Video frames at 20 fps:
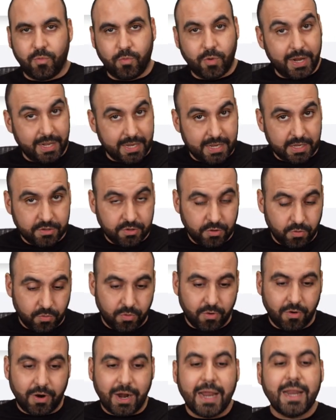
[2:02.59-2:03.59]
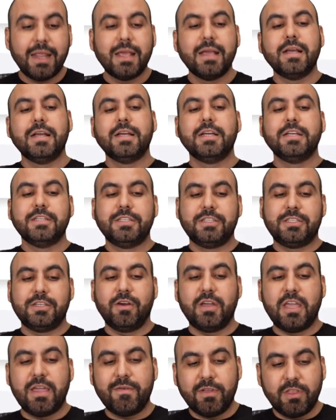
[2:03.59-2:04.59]
what it can do, all right?
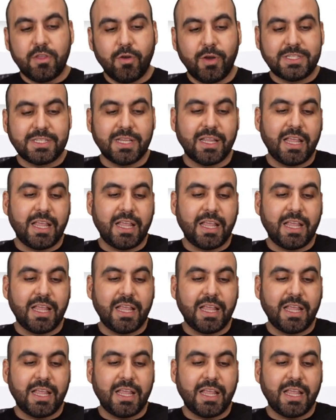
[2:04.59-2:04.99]
So even though it's a